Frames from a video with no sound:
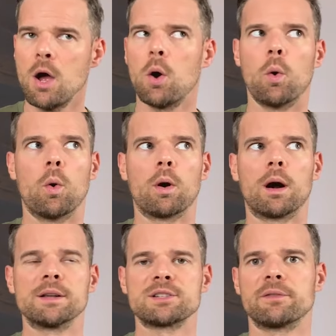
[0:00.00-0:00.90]
or
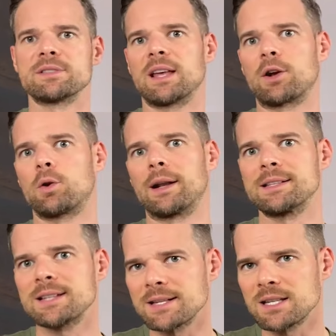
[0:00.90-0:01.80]
a service like Credit
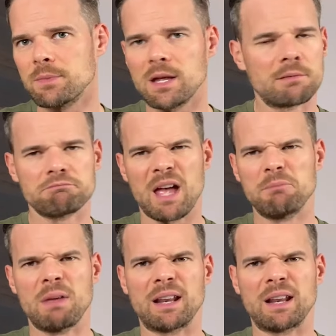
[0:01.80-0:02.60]
Sesame, and many